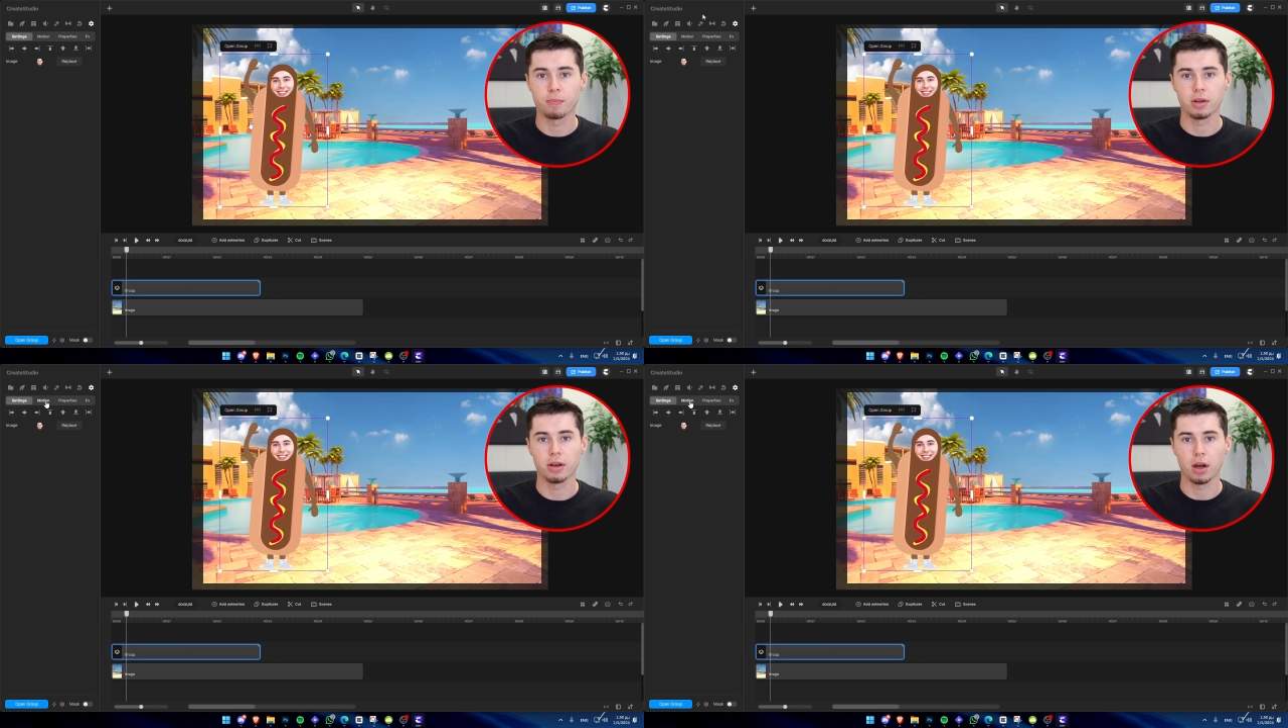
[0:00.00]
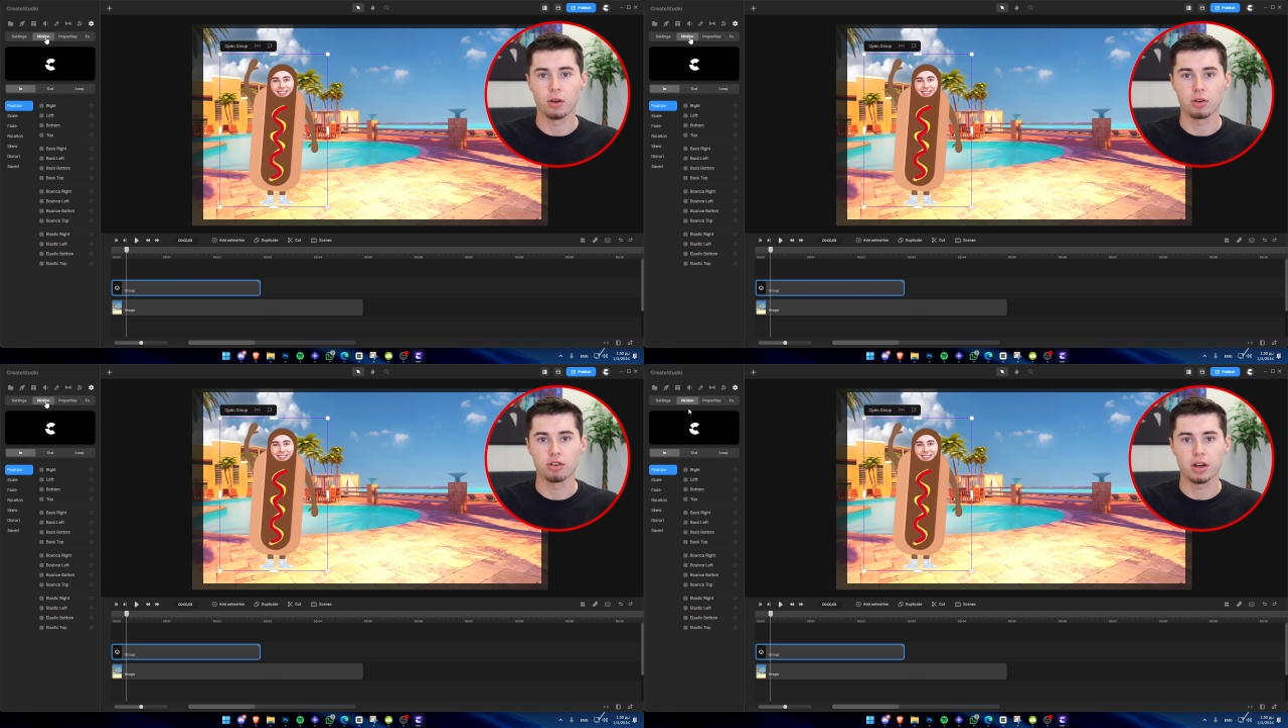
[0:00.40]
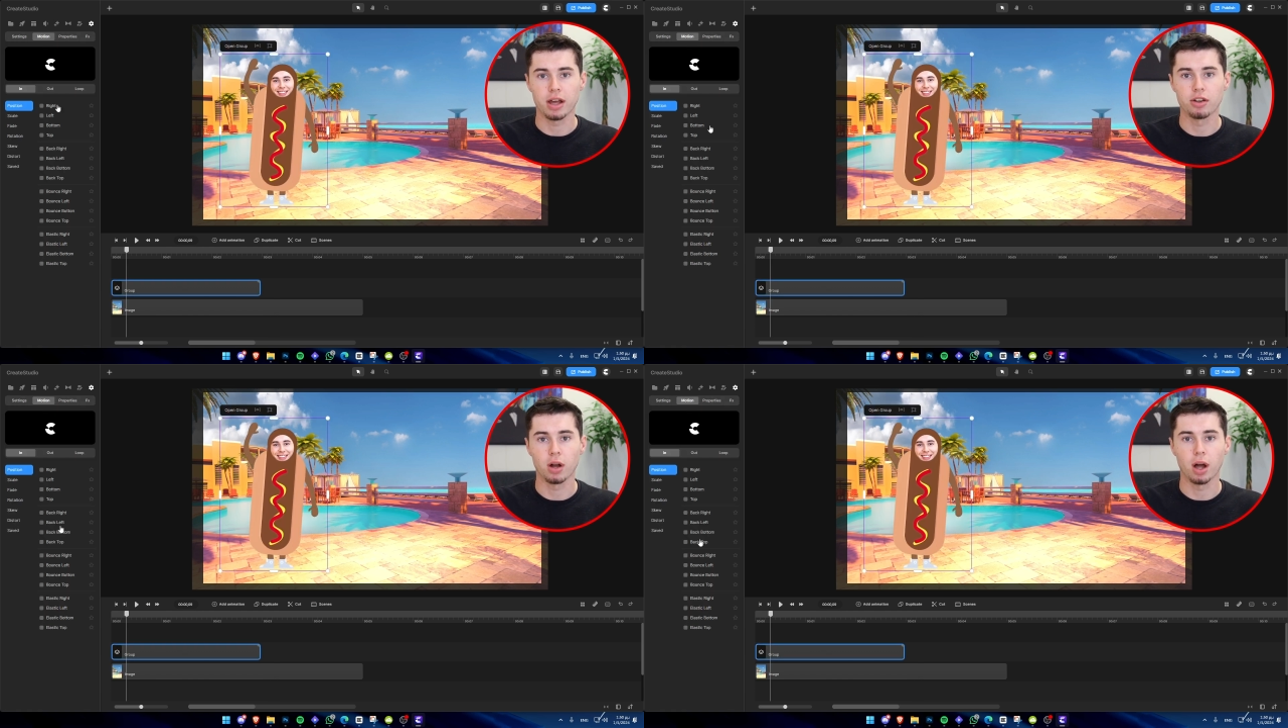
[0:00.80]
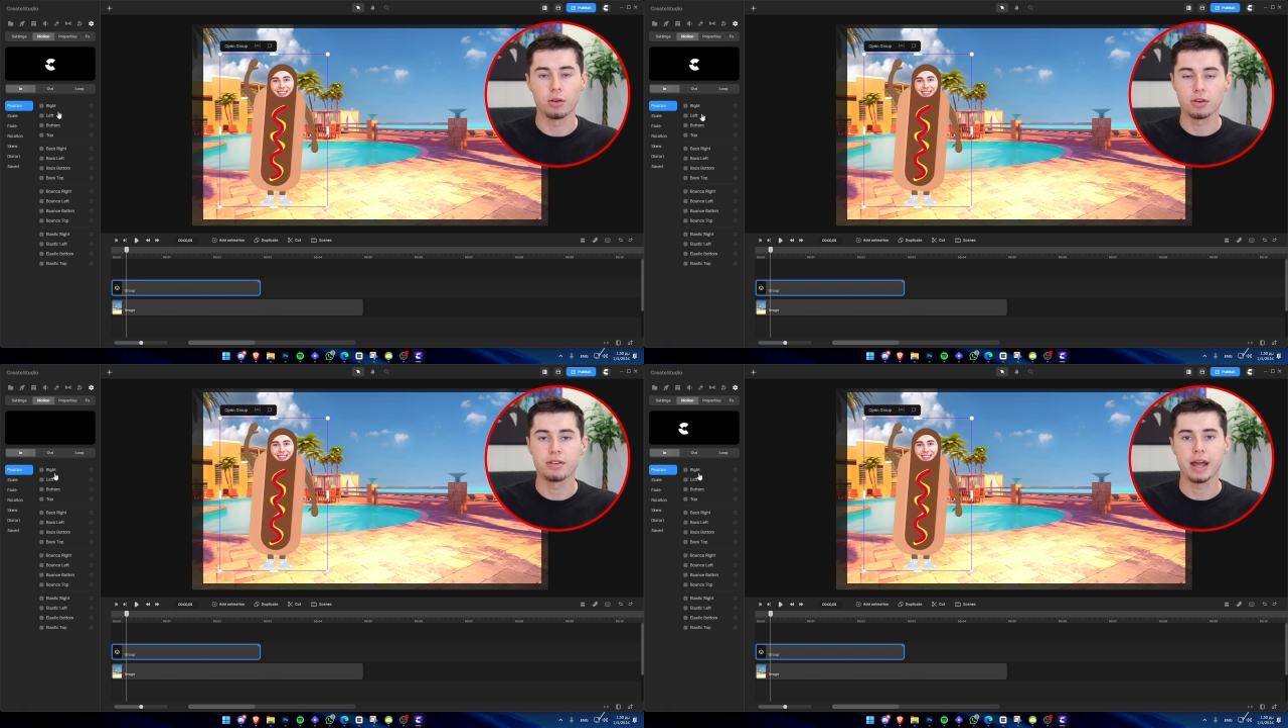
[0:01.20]
You can also change
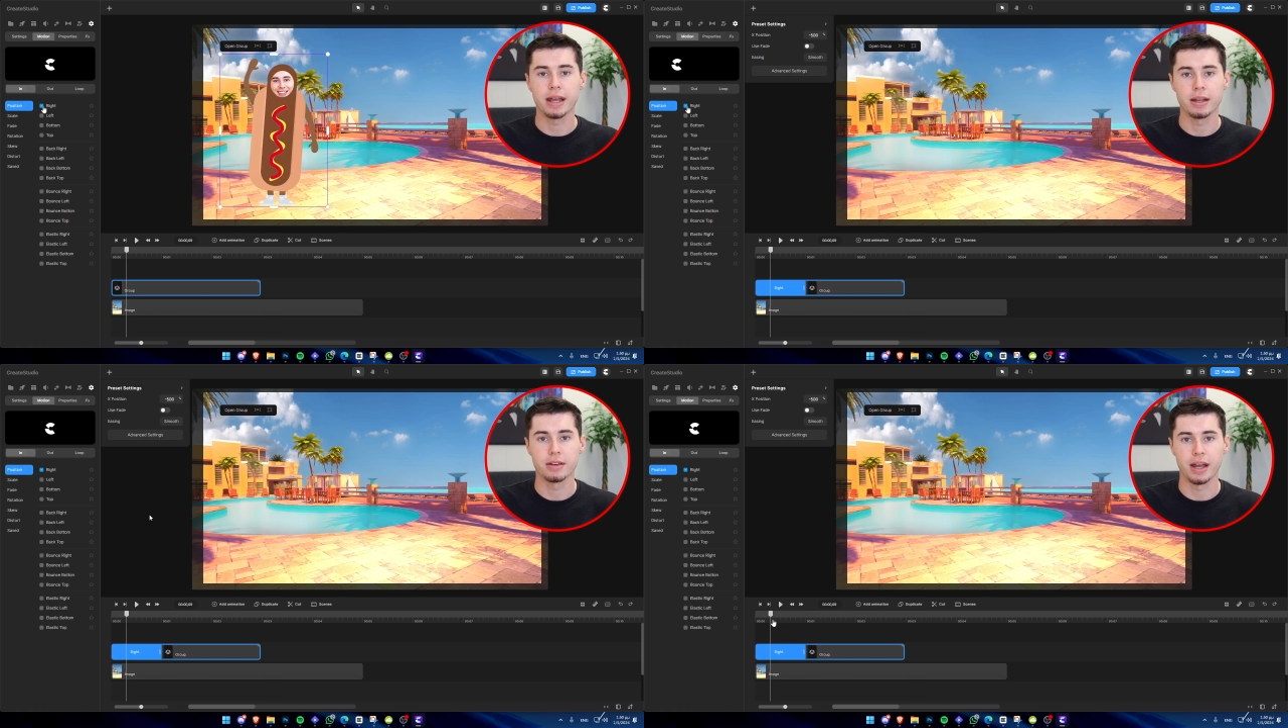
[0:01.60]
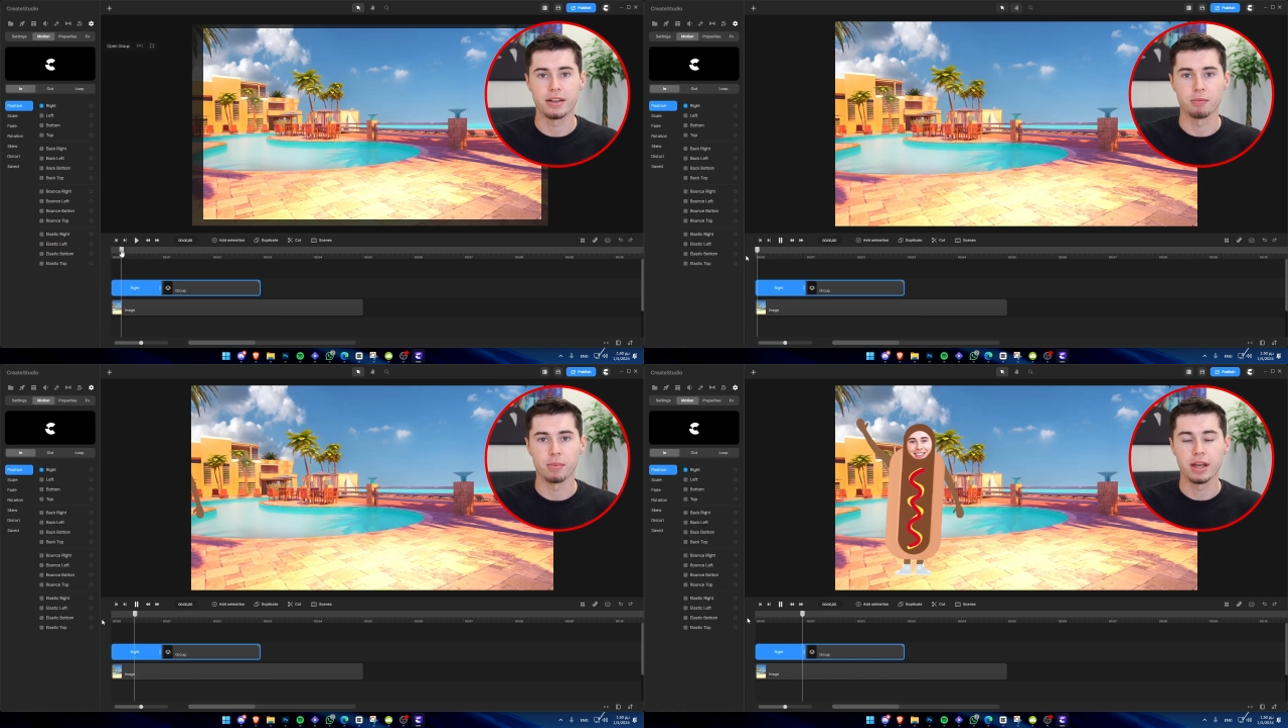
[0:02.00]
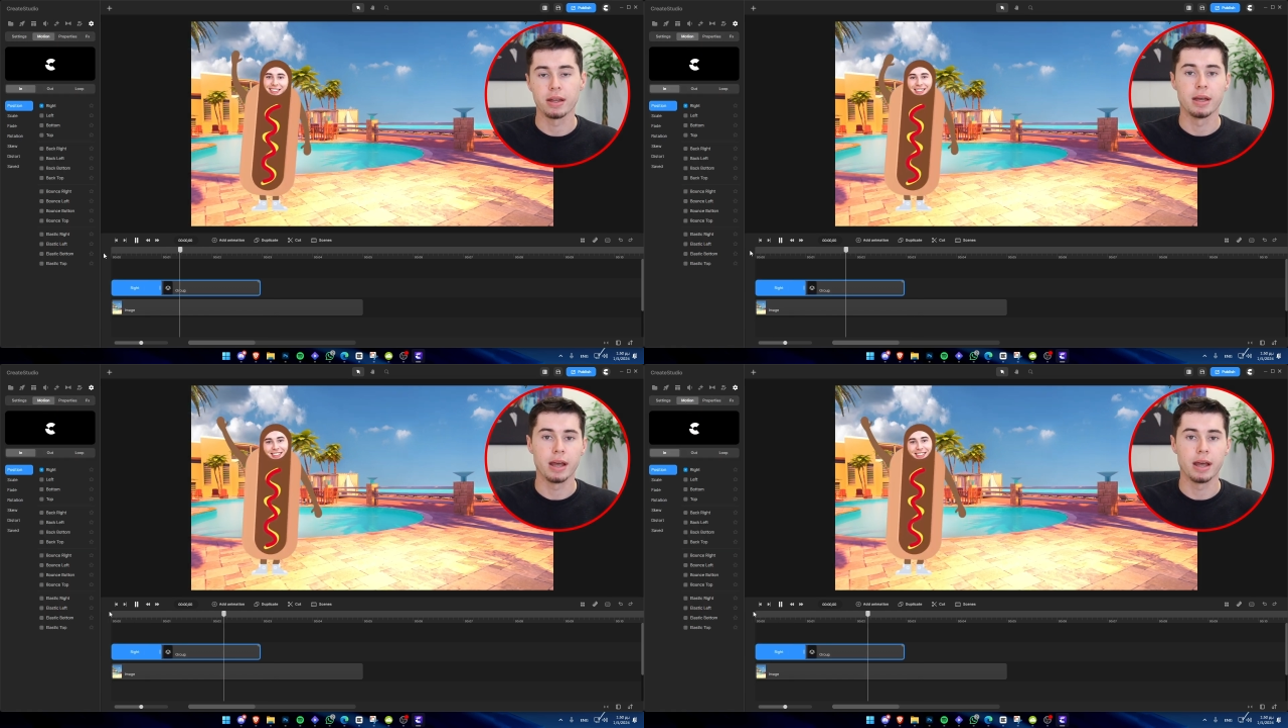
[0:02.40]
other settings like speed.